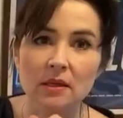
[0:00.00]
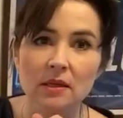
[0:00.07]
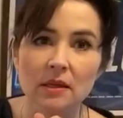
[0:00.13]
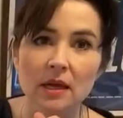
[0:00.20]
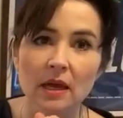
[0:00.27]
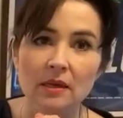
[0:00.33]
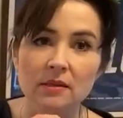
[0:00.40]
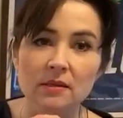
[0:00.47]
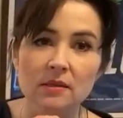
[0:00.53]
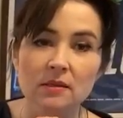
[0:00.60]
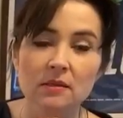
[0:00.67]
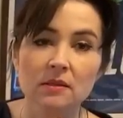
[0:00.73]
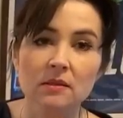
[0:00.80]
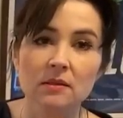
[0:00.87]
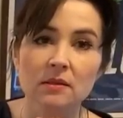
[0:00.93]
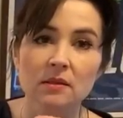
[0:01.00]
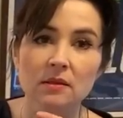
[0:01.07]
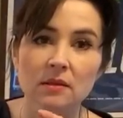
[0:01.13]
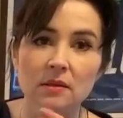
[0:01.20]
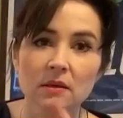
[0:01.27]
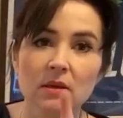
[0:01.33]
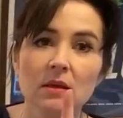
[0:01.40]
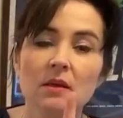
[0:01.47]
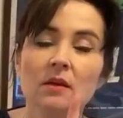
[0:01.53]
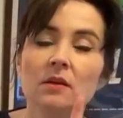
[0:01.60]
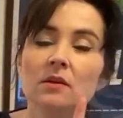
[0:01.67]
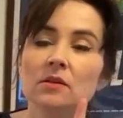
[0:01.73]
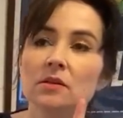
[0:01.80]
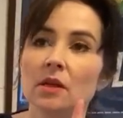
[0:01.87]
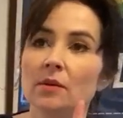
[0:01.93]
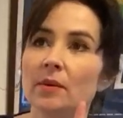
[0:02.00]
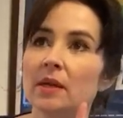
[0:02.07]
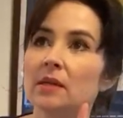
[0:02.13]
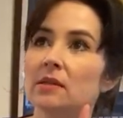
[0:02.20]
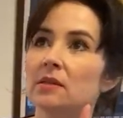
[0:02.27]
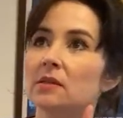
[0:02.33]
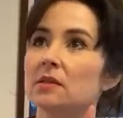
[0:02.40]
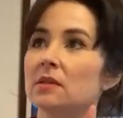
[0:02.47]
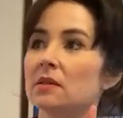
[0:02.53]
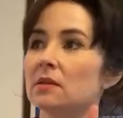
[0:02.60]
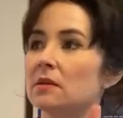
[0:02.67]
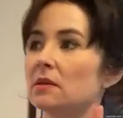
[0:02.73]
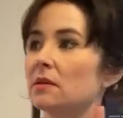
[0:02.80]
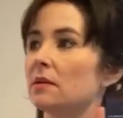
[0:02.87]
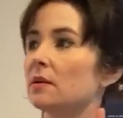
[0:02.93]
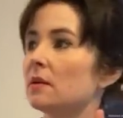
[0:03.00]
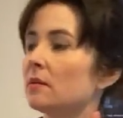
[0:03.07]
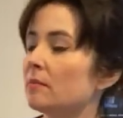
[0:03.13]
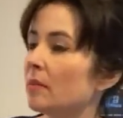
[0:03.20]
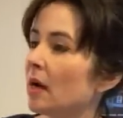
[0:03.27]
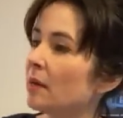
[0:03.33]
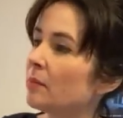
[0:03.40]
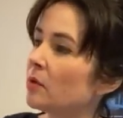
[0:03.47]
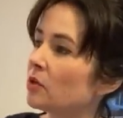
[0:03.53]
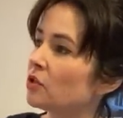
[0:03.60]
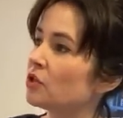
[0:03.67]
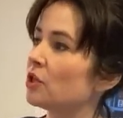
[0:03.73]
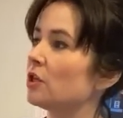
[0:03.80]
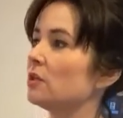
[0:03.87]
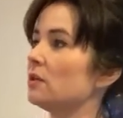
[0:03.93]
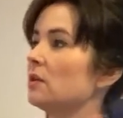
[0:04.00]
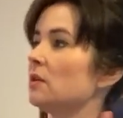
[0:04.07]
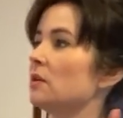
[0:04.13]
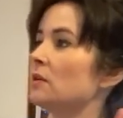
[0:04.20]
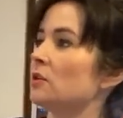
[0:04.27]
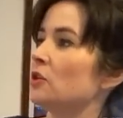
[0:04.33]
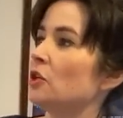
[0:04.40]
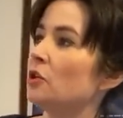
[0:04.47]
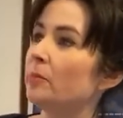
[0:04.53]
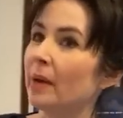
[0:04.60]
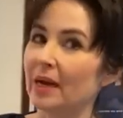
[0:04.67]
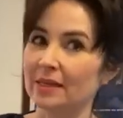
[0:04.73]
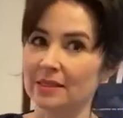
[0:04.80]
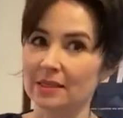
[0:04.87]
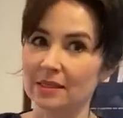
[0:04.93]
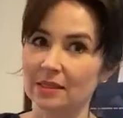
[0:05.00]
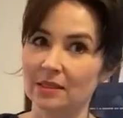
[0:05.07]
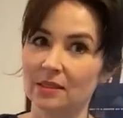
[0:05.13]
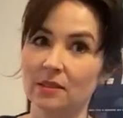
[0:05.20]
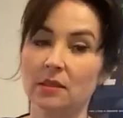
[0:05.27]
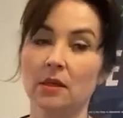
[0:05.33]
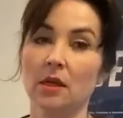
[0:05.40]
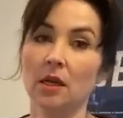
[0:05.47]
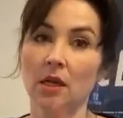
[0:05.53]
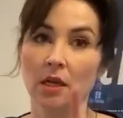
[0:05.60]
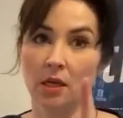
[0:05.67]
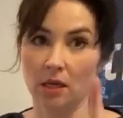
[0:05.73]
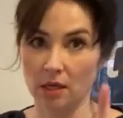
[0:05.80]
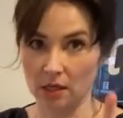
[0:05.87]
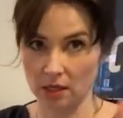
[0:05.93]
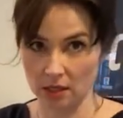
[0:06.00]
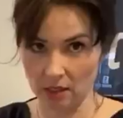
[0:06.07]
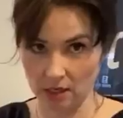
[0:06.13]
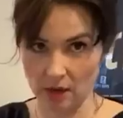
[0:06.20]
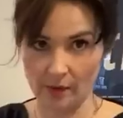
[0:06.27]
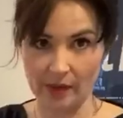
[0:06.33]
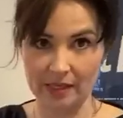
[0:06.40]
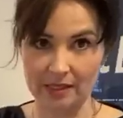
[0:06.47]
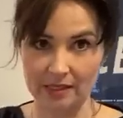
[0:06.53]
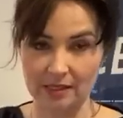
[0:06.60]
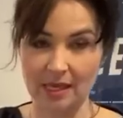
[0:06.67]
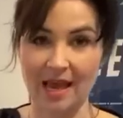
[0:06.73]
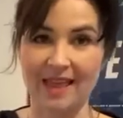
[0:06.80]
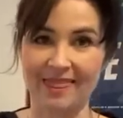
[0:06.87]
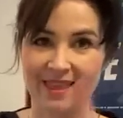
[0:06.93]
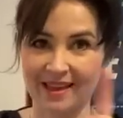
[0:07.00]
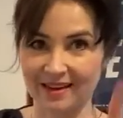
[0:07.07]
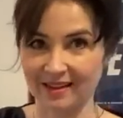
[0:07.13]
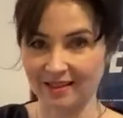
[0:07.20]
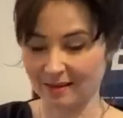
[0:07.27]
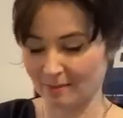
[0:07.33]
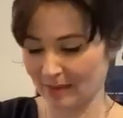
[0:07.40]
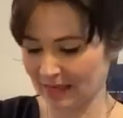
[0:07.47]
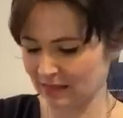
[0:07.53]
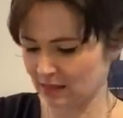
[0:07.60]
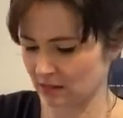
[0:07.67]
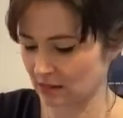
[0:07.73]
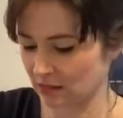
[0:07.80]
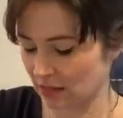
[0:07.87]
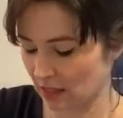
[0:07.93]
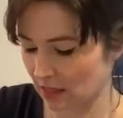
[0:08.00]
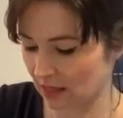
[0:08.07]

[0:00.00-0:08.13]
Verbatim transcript: Yes. So it's pipe cushion, new pattern, Lois, and then I think pencil skirt.